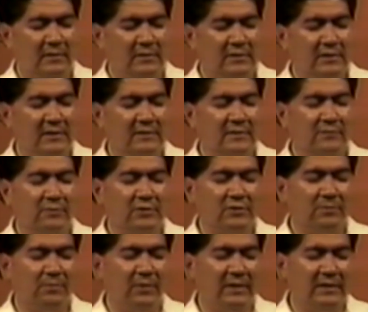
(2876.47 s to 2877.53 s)
Jesus, would
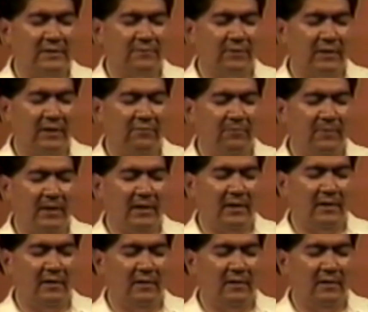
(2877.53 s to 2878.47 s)
you please forgive me?